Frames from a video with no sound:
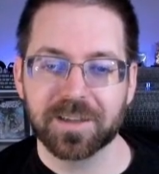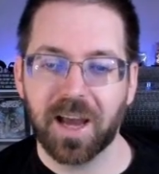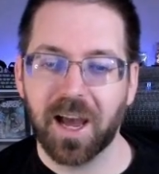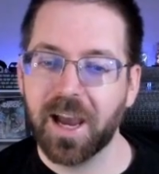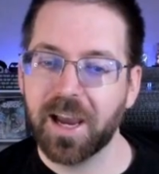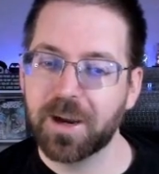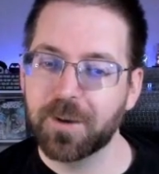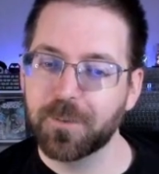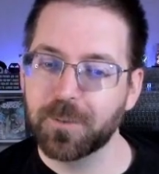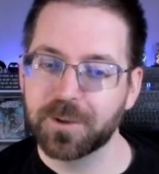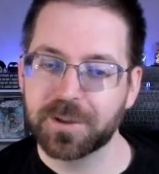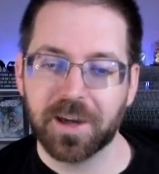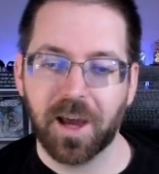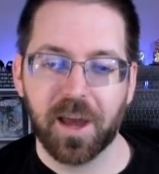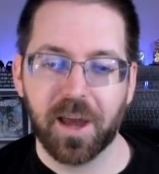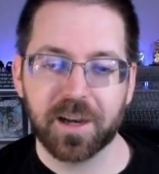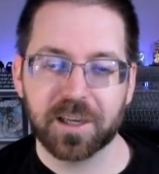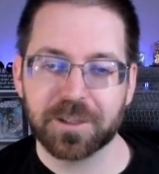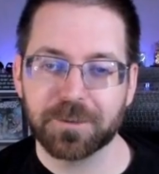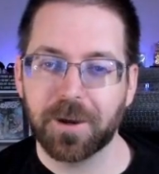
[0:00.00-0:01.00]
I was not
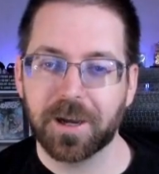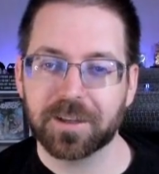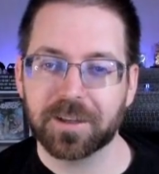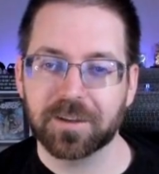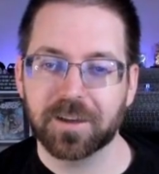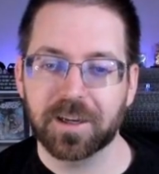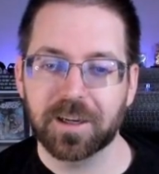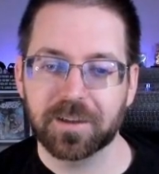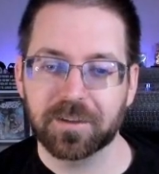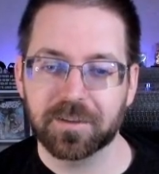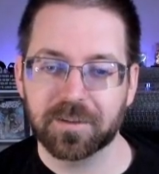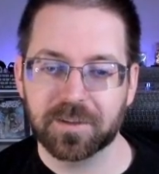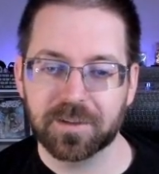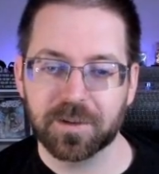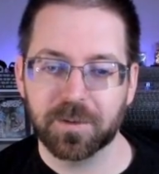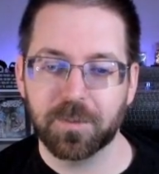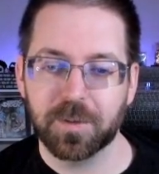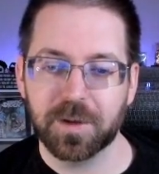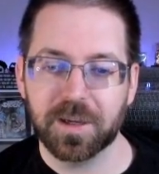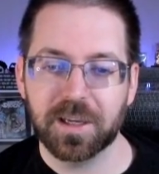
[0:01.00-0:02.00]
expecting to
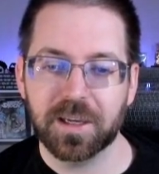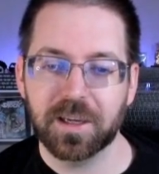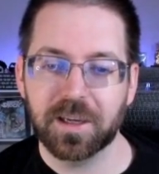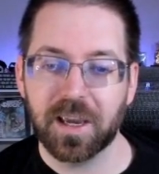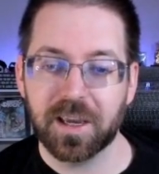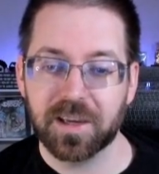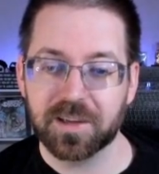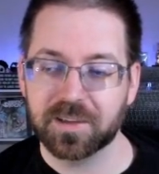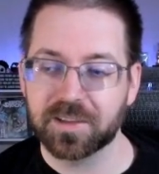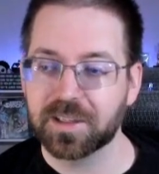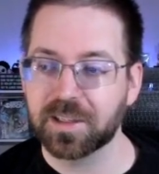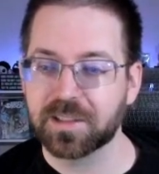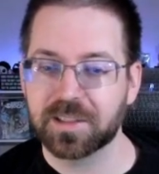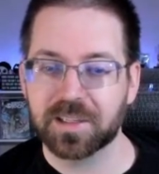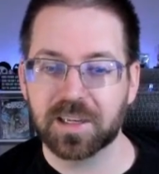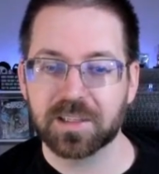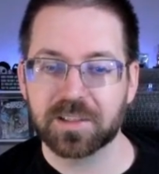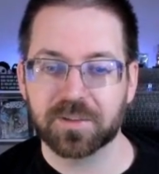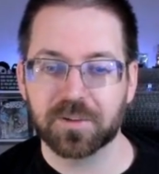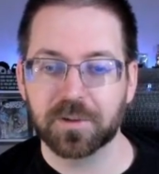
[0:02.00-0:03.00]
be as
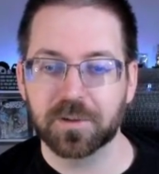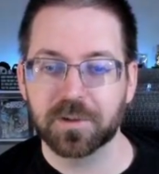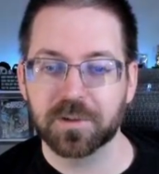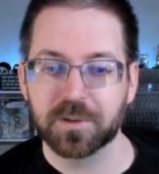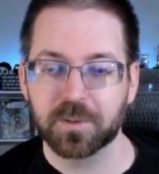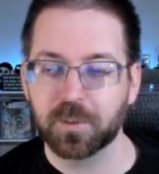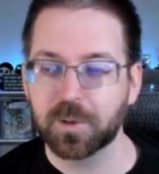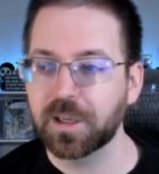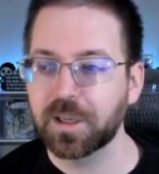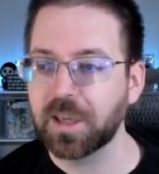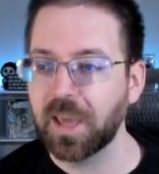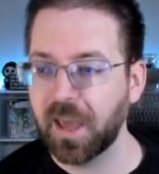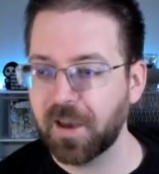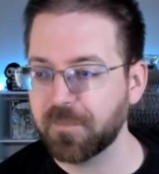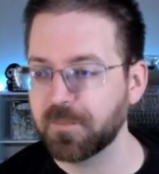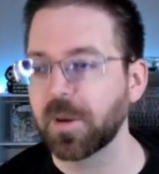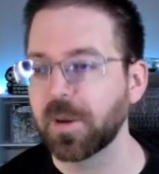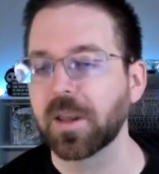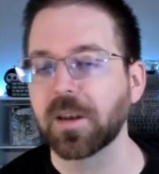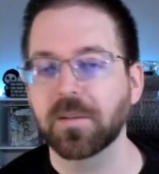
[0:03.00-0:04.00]
successful as we have
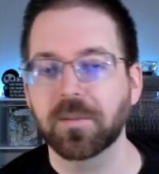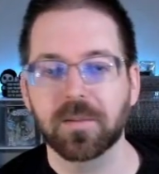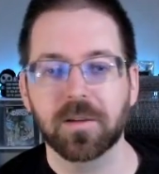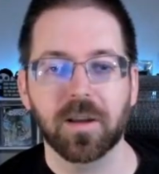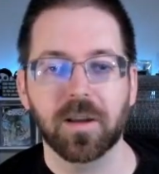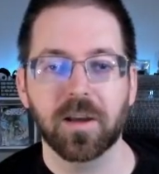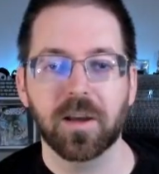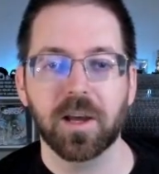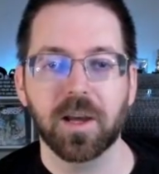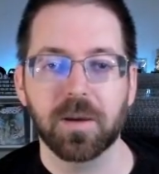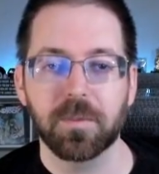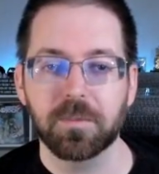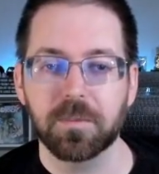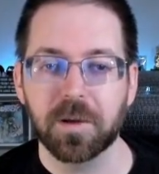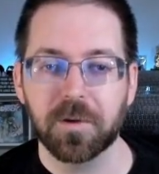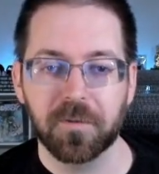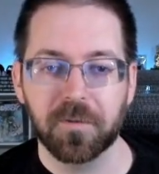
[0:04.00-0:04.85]
been. If